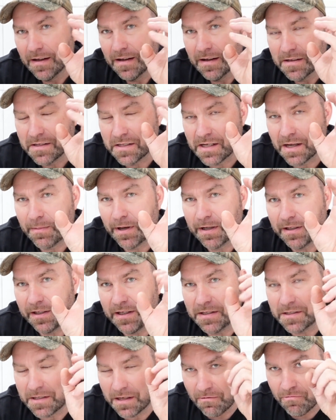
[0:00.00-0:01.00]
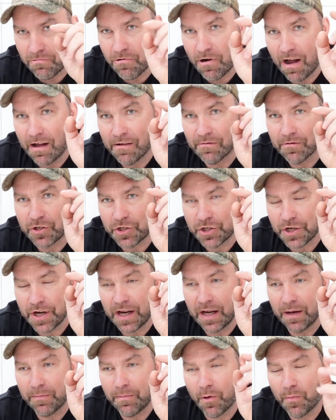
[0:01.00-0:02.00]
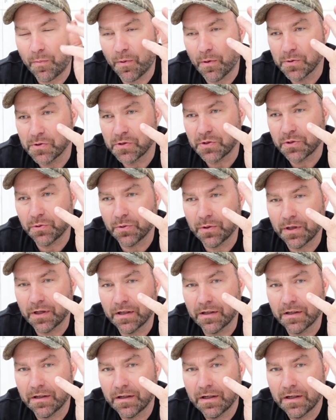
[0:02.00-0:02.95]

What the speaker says: semi-decent round shape, opposed to